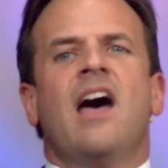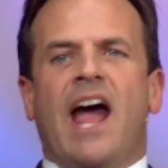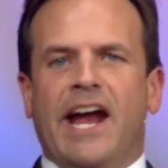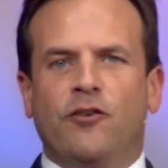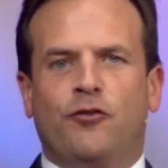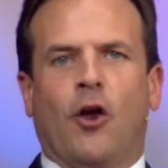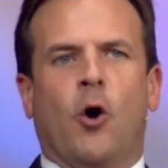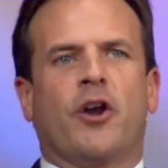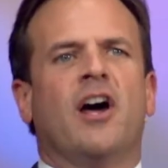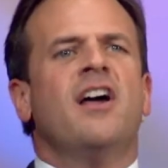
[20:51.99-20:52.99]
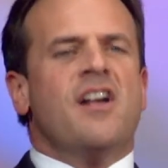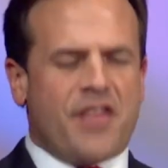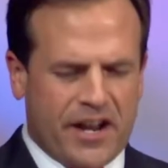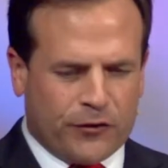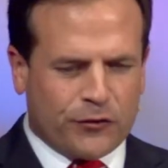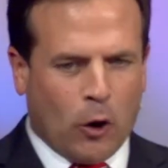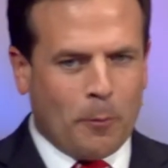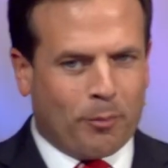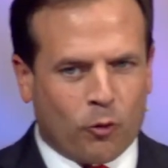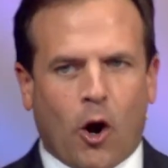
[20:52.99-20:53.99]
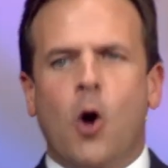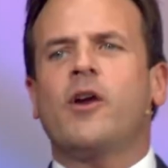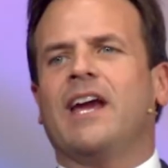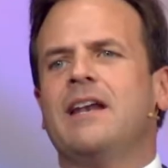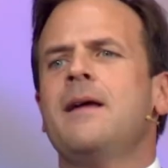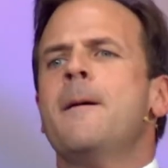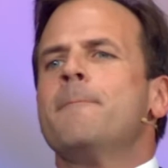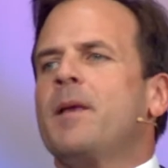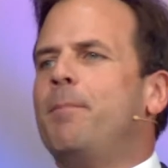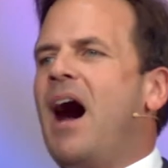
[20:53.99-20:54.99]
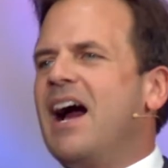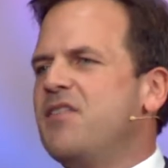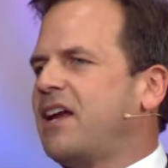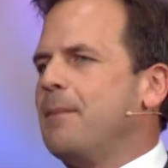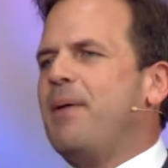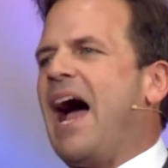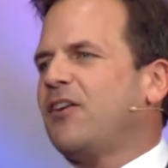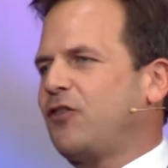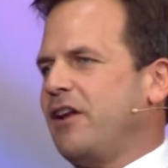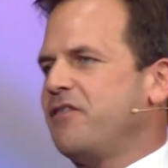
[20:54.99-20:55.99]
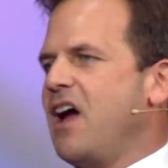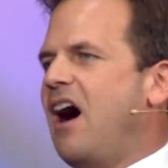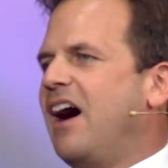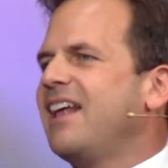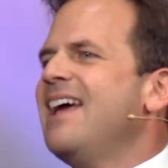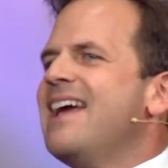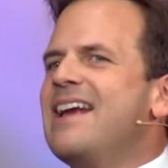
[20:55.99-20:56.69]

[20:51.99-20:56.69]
a Jonah that is so broken by the compassion of God.